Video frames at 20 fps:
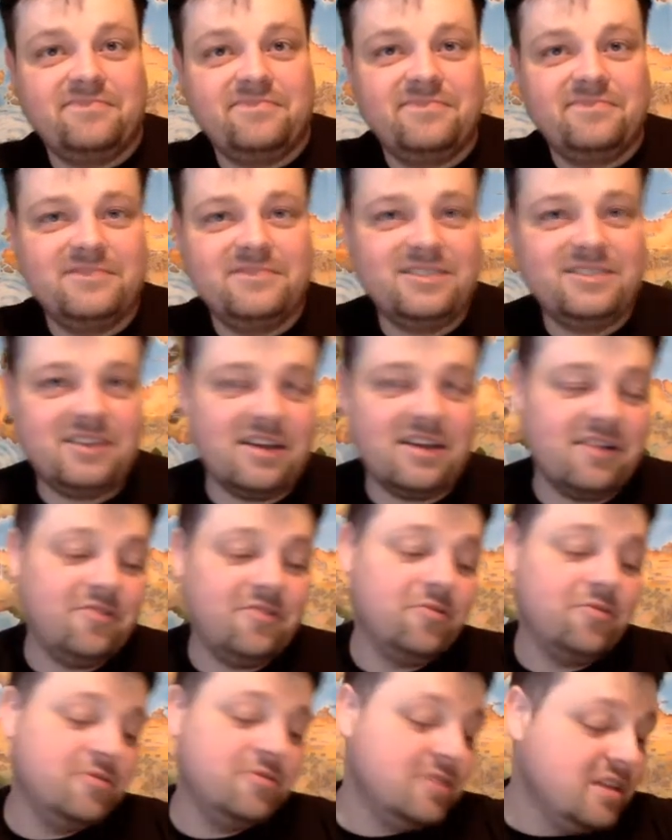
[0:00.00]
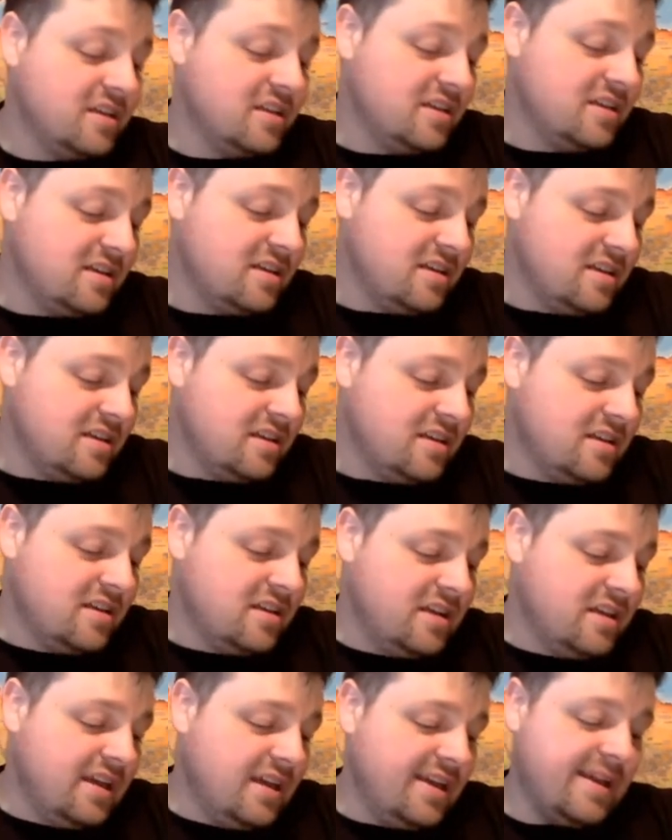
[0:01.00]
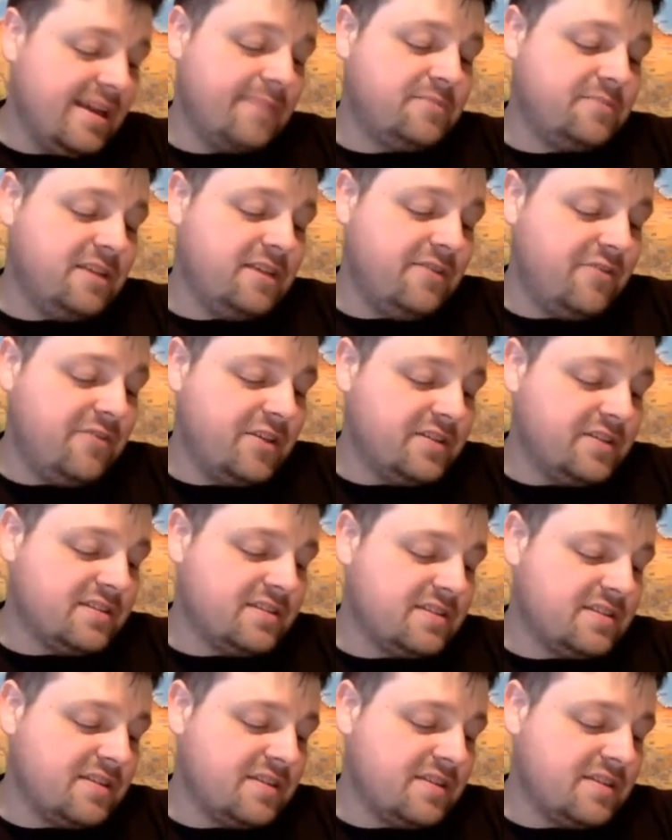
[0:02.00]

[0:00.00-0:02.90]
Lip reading: It's kind of cool. Inept defense, same